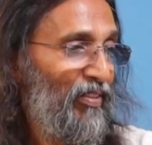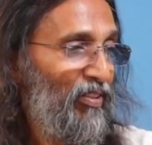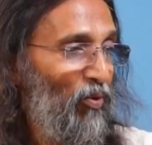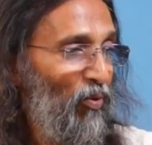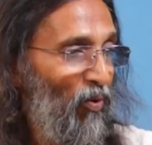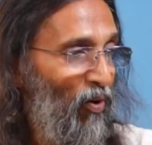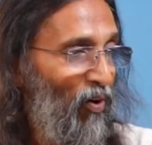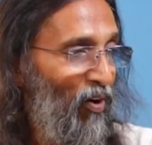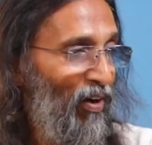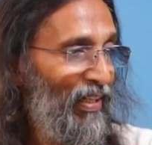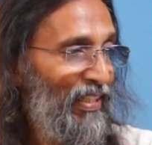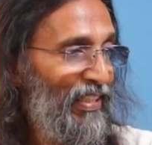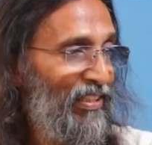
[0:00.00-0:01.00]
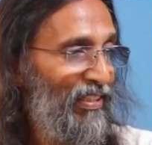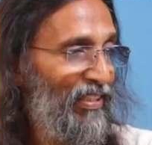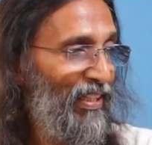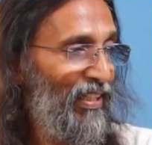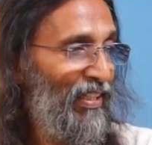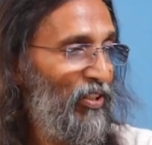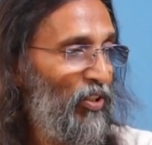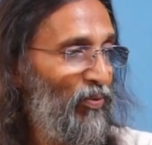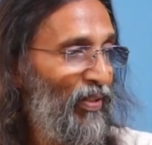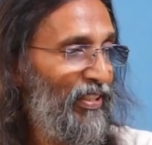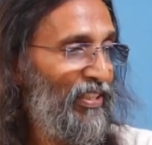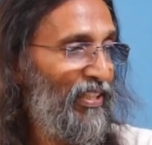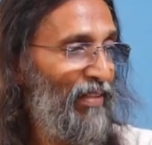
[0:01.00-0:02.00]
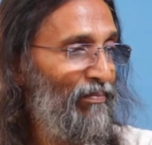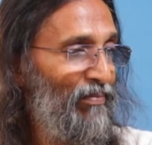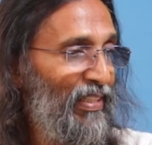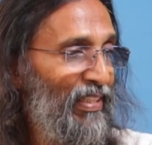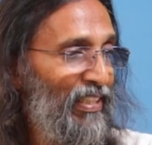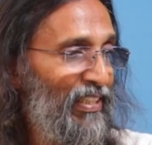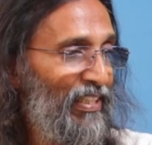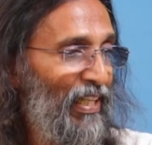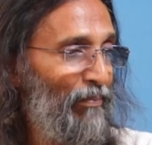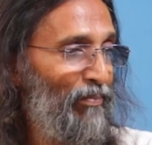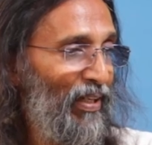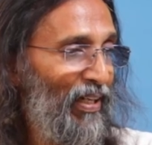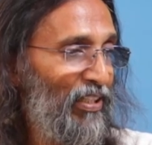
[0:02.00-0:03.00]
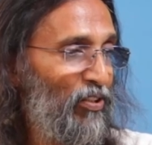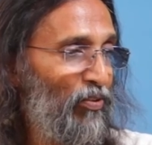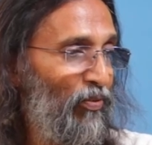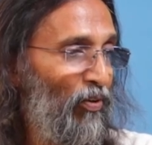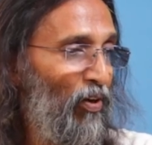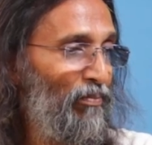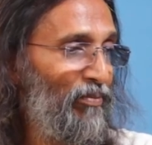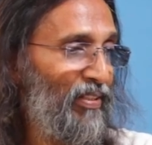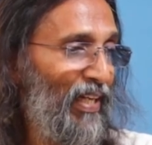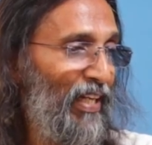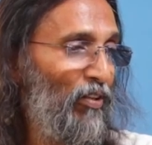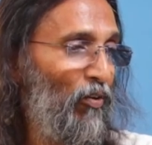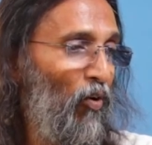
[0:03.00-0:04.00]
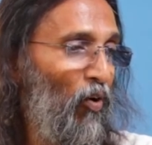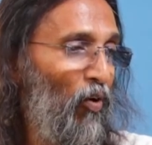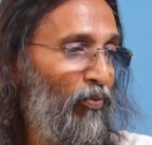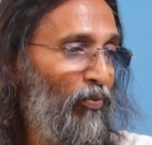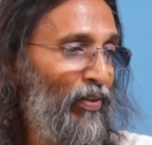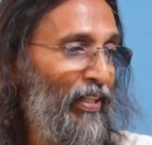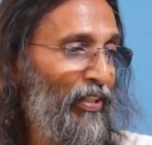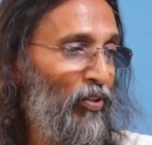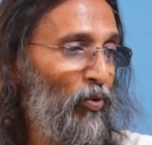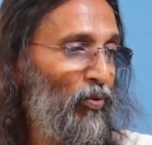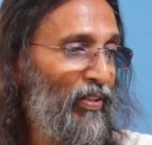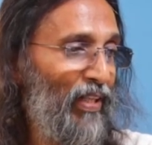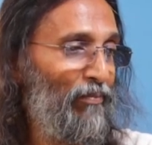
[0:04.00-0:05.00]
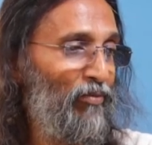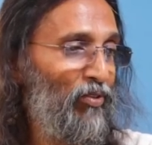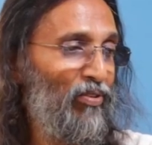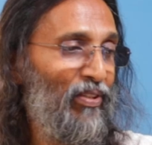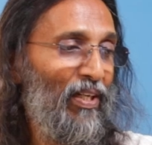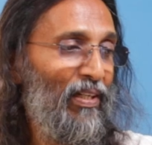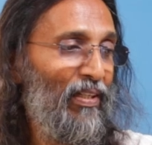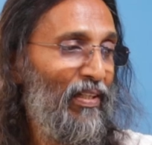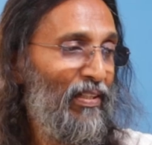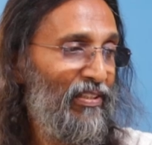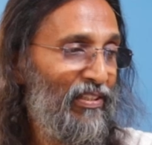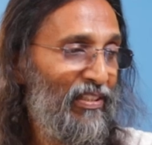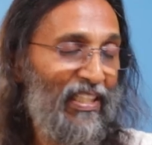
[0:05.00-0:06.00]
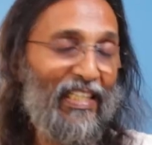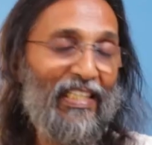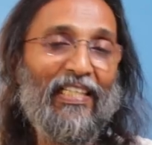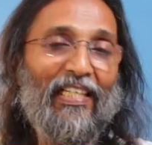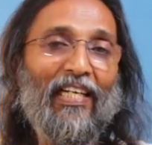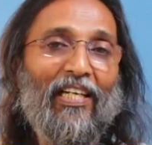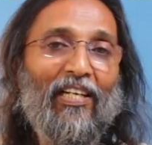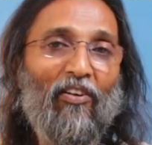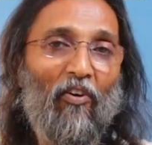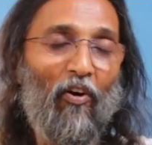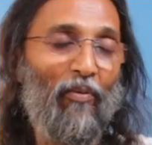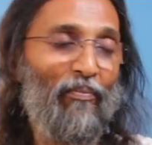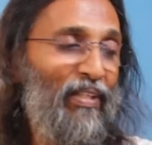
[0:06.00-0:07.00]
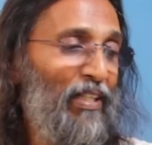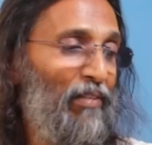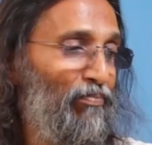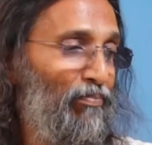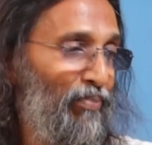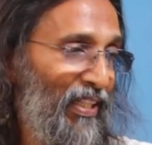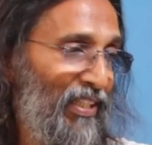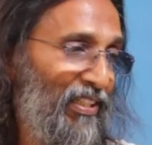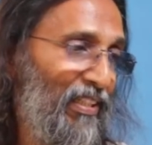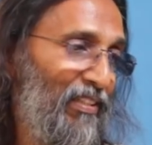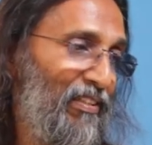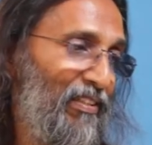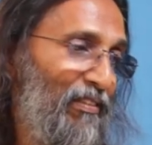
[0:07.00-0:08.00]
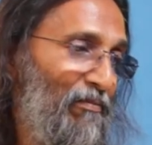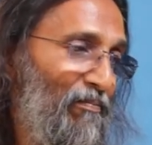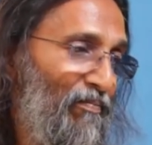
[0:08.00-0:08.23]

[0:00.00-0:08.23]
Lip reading: So all is turned towards Him in His numberless forms and offered through them to the single omnipresence.